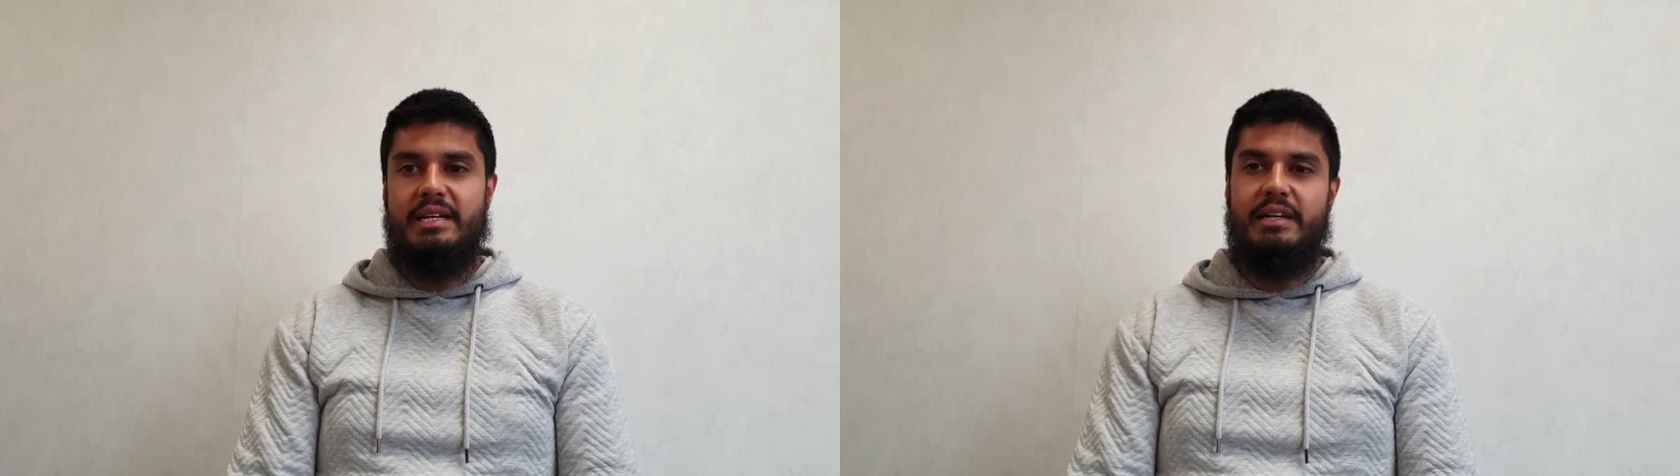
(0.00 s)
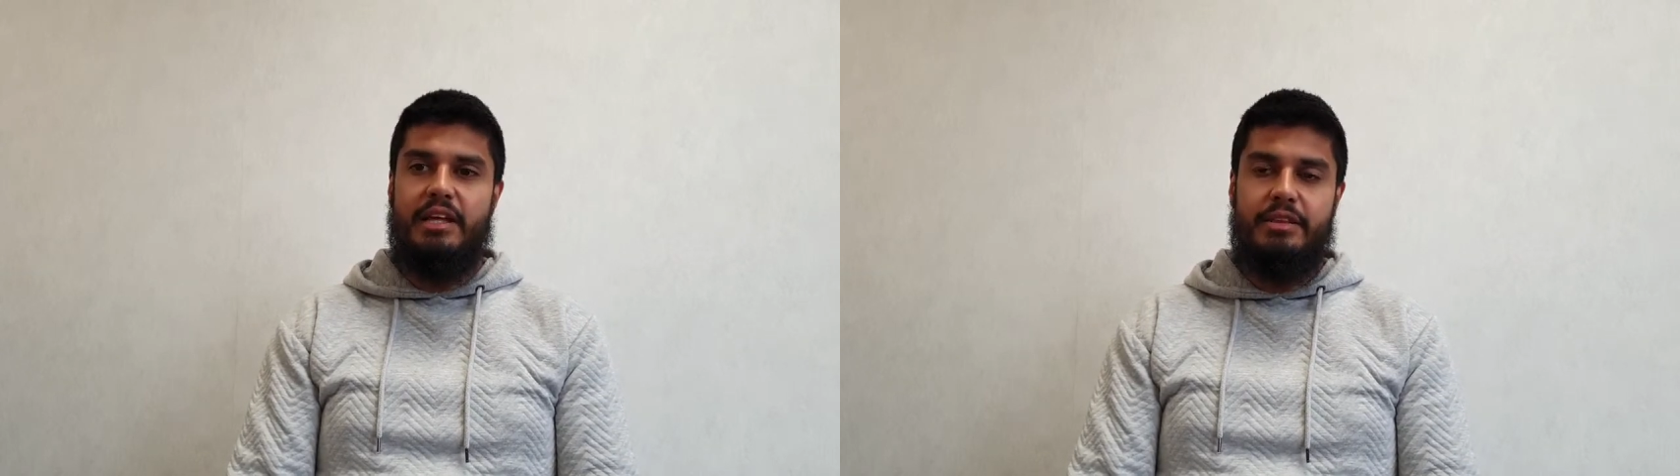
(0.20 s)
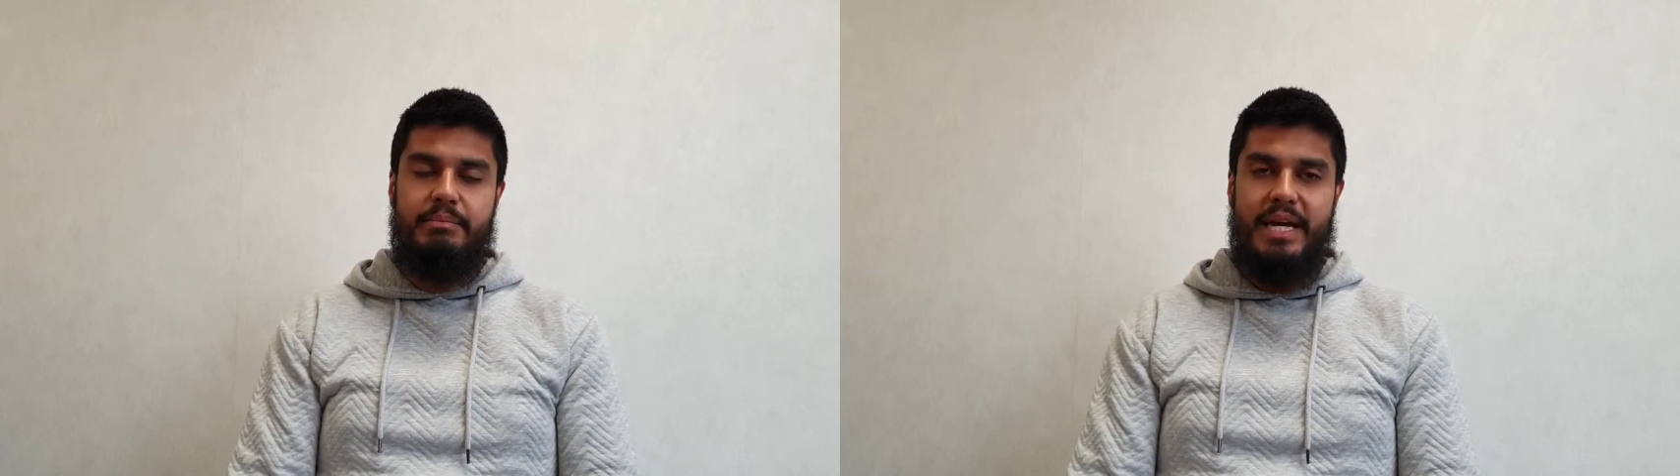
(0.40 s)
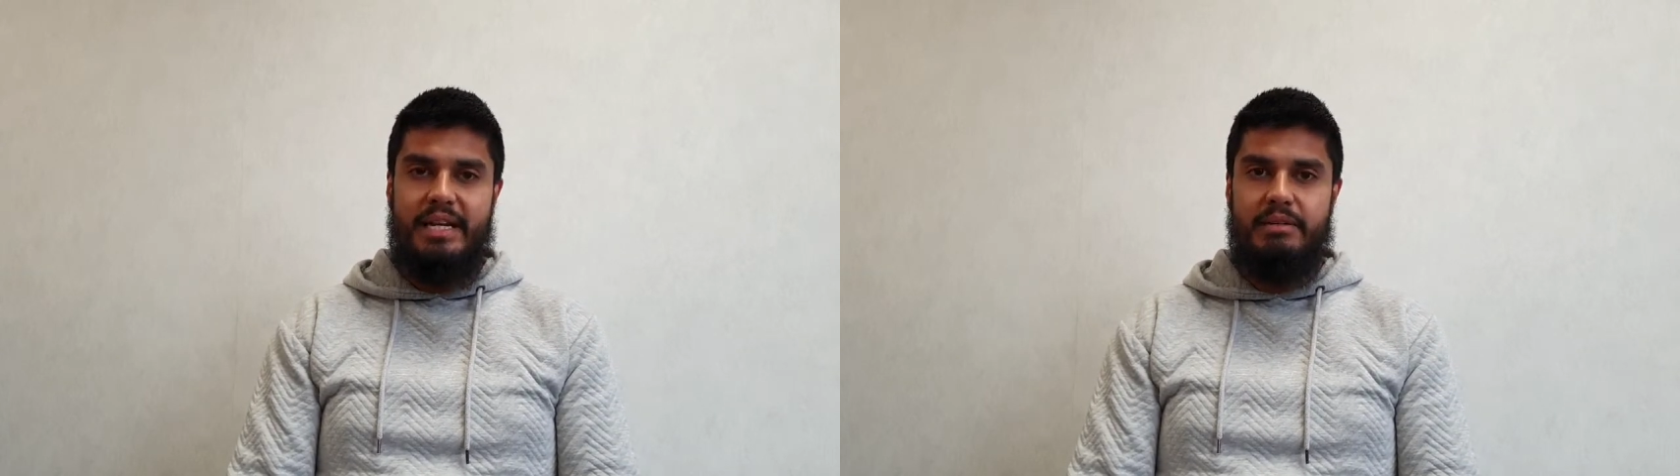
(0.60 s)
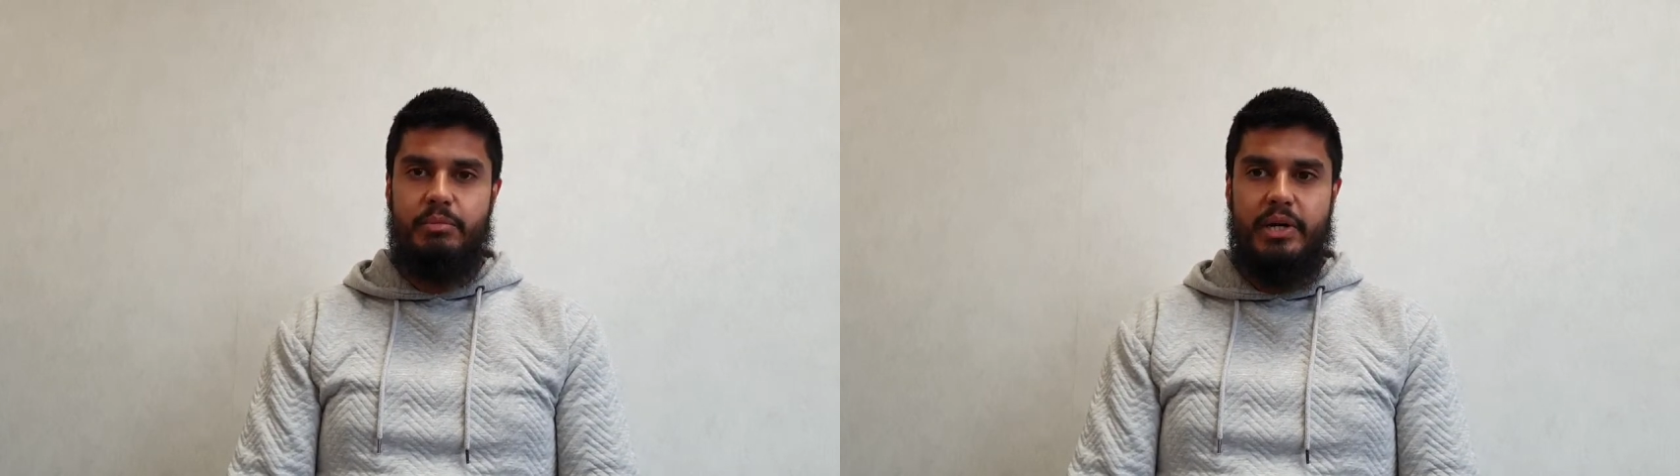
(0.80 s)
another man
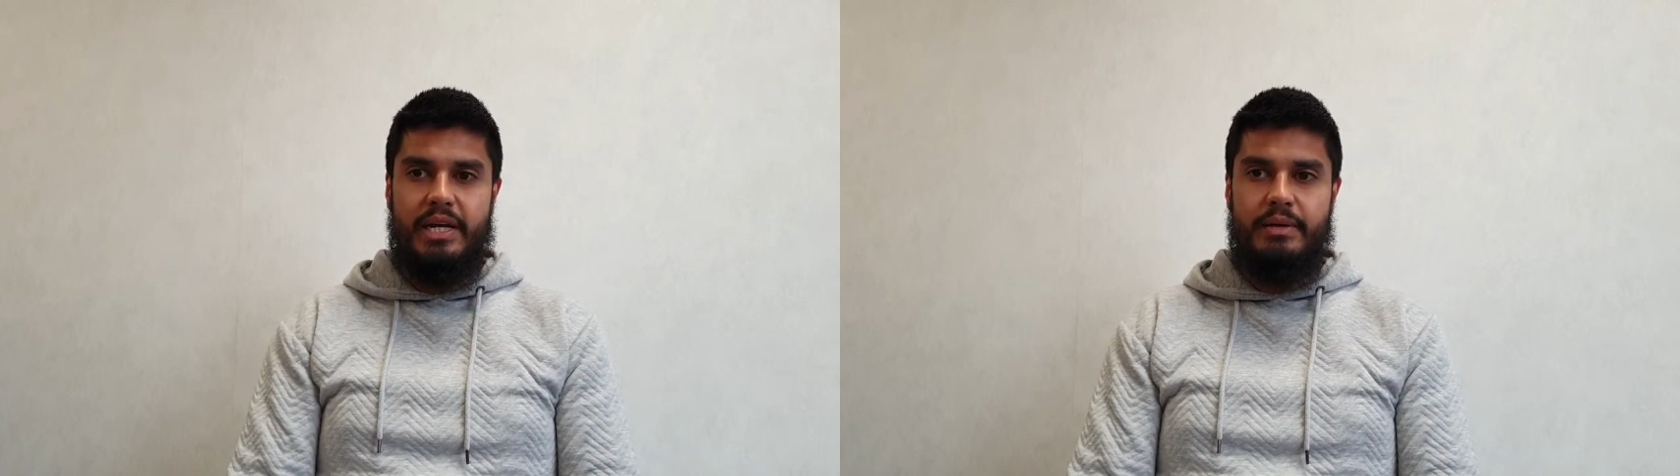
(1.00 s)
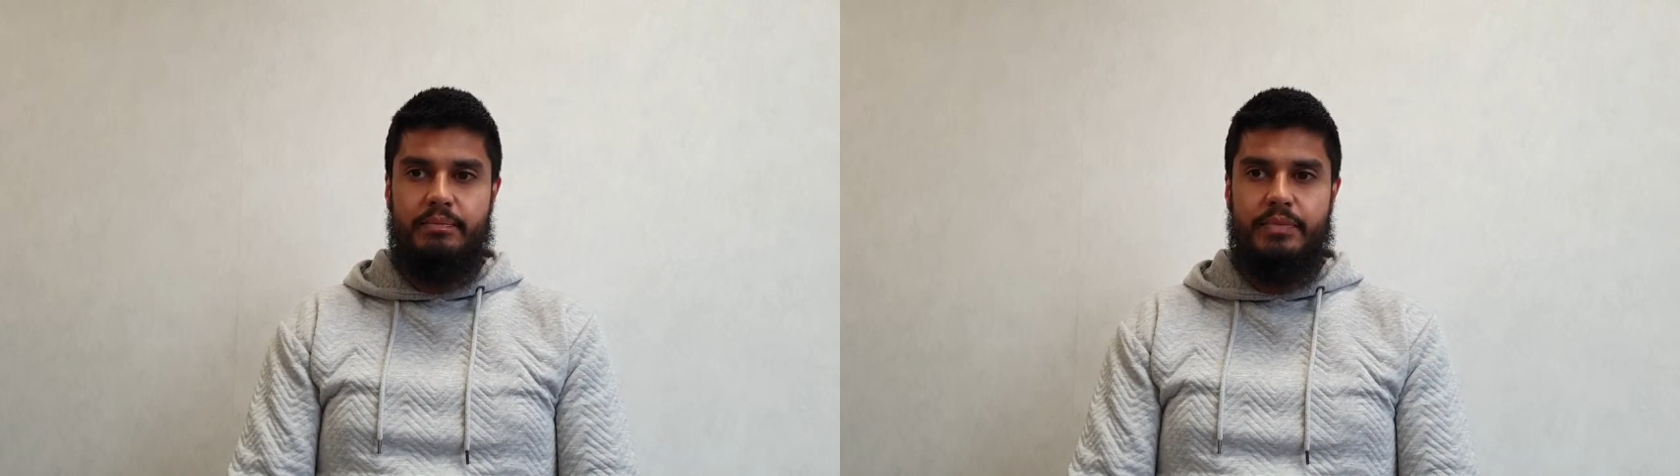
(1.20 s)
in prayer,